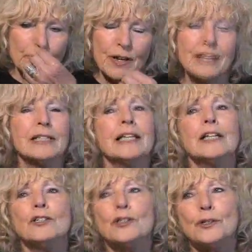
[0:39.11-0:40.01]

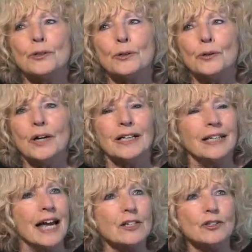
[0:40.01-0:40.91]
translates to a
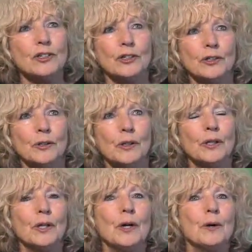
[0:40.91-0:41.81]
national
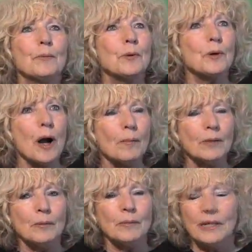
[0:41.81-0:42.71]

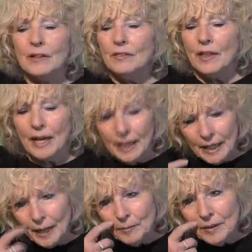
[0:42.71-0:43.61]
problem in
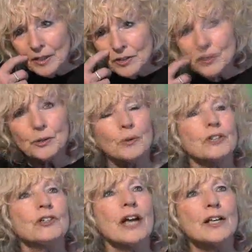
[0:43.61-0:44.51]
that I'm not sure
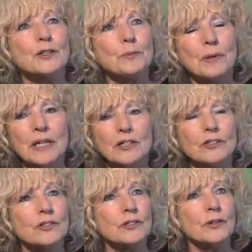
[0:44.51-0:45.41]
what jazz
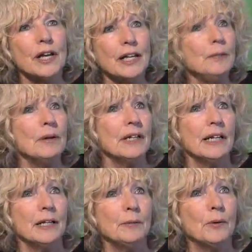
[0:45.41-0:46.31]
means to
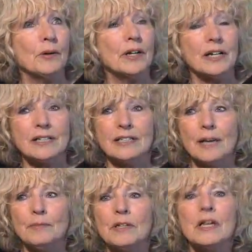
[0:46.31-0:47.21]
anybody anymore
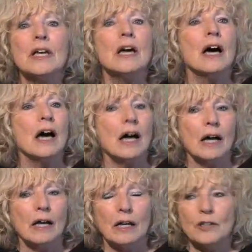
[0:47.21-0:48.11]
except
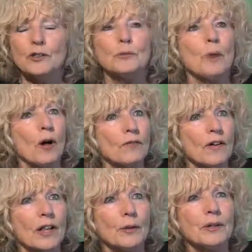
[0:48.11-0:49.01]
a smaller
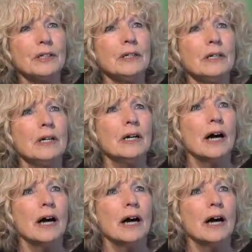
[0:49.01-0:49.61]
following